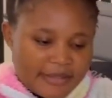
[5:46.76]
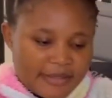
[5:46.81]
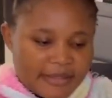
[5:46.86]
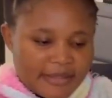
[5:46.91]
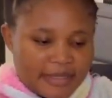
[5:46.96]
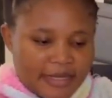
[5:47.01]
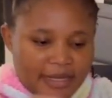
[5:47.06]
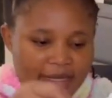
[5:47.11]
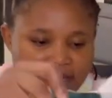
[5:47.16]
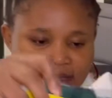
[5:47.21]

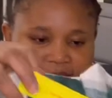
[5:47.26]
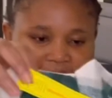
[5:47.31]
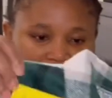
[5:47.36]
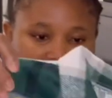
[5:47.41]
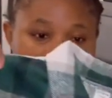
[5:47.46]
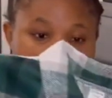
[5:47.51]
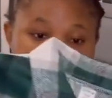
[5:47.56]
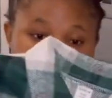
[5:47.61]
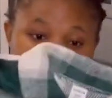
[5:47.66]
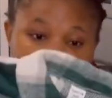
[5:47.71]
size
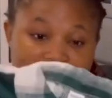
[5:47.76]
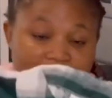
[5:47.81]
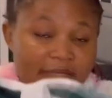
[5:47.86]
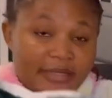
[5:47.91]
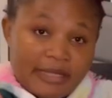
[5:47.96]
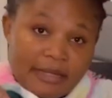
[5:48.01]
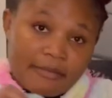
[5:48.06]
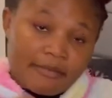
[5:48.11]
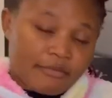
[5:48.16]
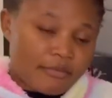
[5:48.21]
and it's the
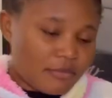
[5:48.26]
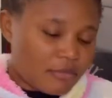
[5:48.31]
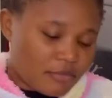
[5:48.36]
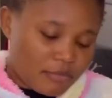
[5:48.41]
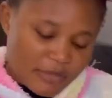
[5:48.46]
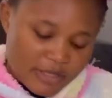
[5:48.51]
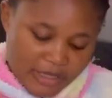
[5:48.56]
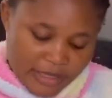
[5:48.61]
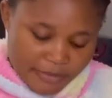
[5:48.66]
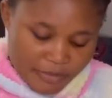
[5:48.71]

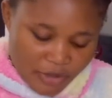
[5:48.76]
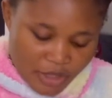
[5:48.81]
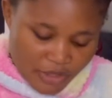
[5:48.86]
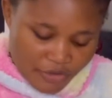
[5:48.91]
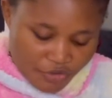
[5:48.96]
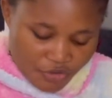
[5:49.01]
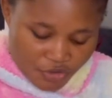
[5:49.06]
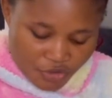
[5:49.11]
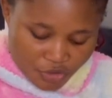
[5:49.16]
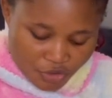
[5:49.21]
same
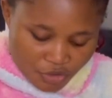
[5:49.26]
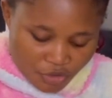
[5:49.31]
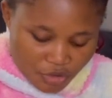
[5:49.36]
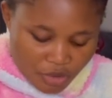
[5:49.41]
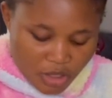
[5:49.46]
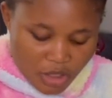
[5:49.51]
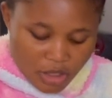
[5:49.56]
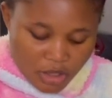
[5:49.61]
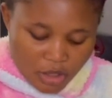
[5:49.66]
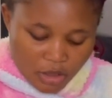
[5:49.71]
texture,
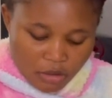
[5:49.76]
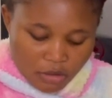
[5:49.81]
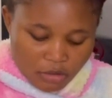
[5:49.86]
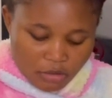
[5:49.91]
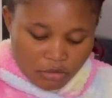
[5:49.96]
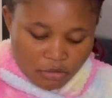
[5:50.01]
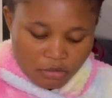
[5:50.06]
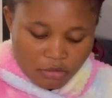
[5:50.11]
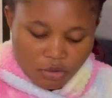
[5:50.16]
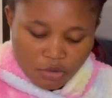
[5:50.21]

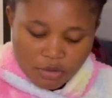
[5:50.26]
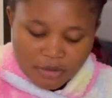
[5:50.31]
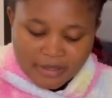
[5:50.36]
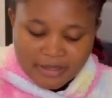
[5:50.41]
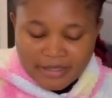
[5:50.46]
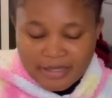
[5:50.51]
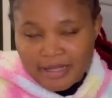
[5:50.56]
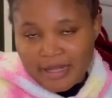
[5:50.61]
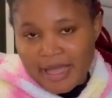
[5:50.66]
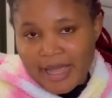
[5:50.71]
not
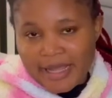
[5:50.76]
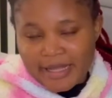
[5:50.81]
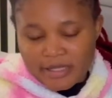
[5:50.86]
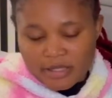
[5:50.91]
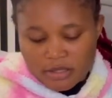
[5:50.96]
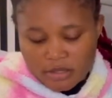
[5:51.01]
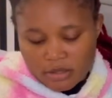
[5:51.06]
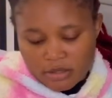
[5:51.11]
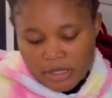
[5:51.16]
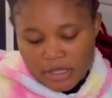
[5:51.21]
light,
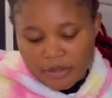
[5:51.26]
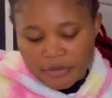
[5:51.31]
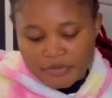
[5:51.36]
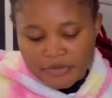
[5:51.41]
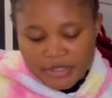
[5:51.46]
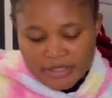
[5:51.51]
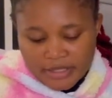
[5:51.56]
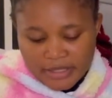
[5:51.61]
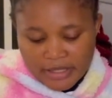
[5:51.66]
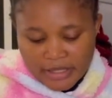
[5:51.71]
kind
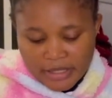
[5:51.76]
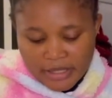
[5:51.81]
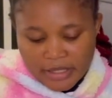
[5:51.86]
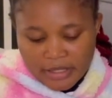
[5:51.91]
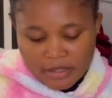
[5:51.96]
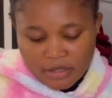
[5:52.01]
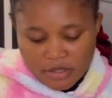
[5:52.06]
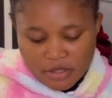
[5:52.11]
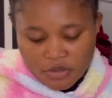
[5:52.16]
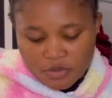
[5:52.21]
of thick.
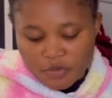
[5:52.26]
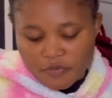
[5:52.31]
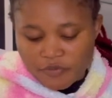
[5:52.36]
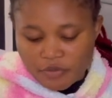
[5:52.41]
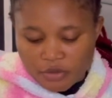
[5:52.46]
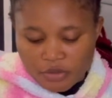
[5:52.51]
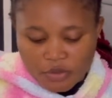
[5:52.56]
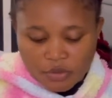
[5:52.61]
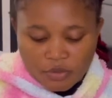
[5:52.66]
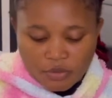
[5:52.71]
It's good
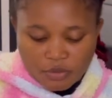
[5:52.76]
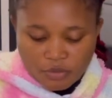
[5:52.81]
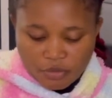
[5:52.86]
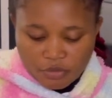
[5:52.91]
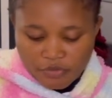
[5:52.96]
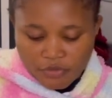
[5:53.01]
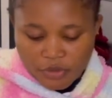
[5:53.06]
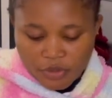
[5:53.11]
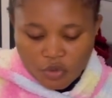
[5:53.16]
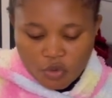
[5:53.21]
for the
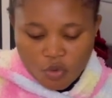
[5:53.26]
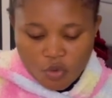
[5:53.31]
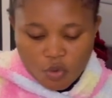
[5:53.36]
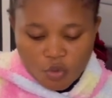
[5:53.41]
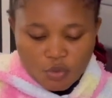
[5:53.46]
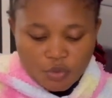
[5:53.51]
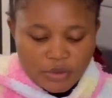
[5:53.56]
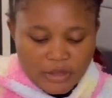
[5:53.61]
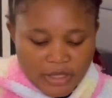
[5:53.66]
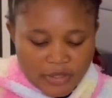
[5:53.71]

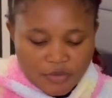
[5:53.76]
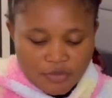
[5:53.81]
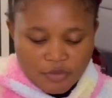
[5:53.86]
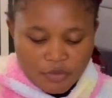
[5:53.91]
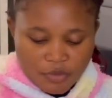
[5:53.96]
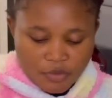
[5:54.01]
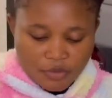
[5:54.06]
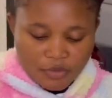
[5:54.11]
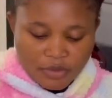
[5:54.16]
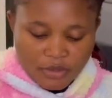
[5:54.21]
cold as
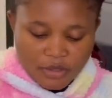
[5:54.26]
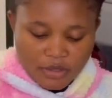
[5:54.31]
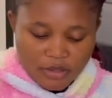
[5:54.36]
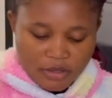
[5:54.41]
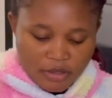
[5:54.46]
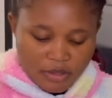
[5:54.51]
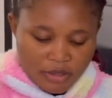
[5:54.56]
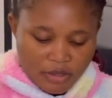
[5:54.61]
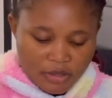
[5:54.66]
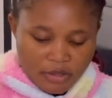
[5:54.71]
well.
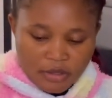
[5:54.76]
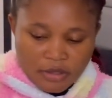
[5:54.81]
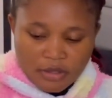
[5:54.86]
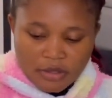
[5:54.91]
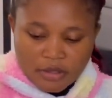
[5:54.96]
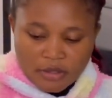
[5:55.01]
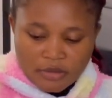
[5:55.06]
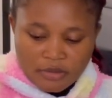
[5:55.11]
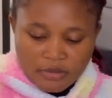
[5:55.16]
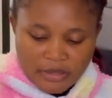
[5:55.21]

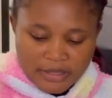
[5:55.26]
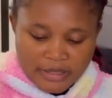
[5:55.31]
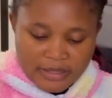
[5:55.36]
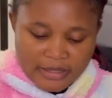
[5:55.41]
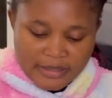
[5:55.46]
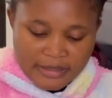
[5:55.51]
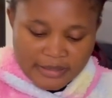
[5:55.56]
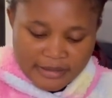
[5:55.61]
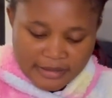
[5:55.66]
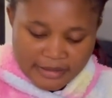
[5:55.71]
So and this
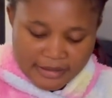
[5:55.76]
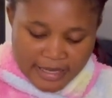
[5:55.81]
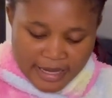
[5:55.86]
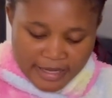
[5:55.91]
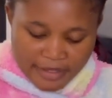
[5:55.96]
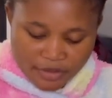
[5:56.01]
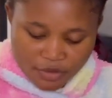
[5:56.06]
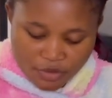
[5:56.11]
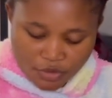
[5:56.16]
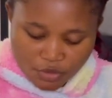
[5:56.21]
is in
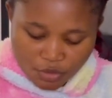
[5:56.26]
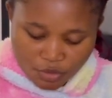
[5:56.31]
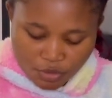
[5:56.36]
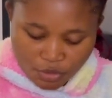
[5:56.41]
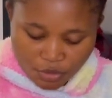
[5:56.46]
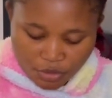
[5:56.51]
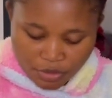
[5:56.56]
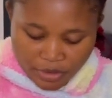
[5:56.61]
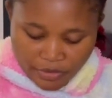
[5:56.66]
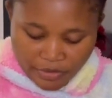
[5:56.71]
size 2
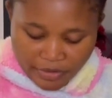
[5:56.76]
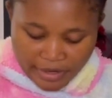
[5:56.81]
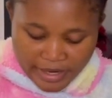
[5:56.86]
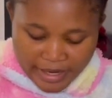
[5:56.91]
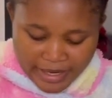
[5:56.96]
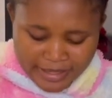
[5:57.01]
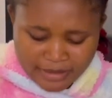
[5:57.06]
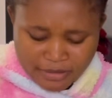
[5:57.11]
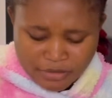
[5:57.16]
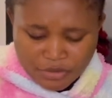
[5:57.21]
to 3
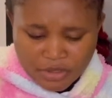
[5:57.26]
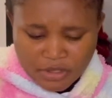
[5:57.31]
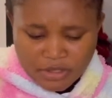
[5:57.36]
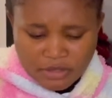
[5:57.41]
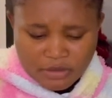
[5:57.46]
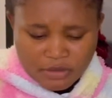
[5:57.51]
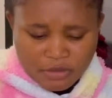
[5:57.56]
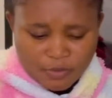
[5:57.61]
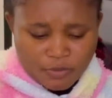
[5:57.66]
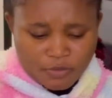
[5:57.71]
years, which
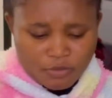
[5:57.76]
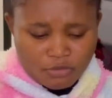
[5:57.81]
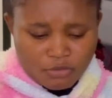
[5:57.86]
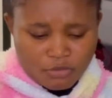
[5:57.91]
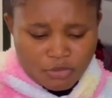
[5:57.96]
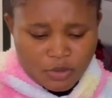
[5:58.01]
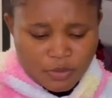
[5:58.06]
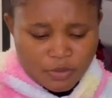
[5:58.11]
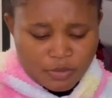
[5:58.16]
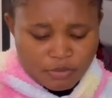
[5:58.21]
is
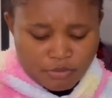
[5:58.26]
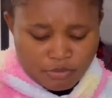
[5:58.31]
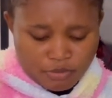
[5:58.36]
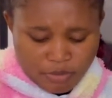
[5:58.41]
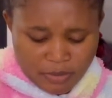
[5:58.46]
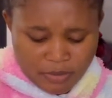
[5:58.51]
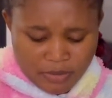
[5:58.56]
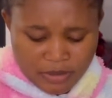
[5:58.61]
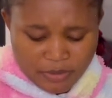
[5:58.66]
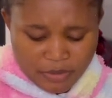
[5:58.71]

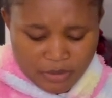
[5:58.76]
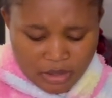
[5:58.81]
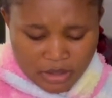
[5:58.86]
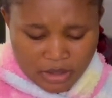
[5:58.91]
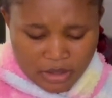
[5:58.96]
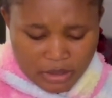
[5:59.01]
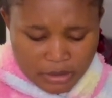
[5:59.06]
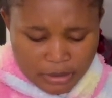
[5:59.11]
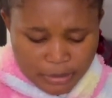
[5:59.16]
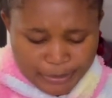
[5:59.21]

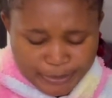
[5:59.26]
probably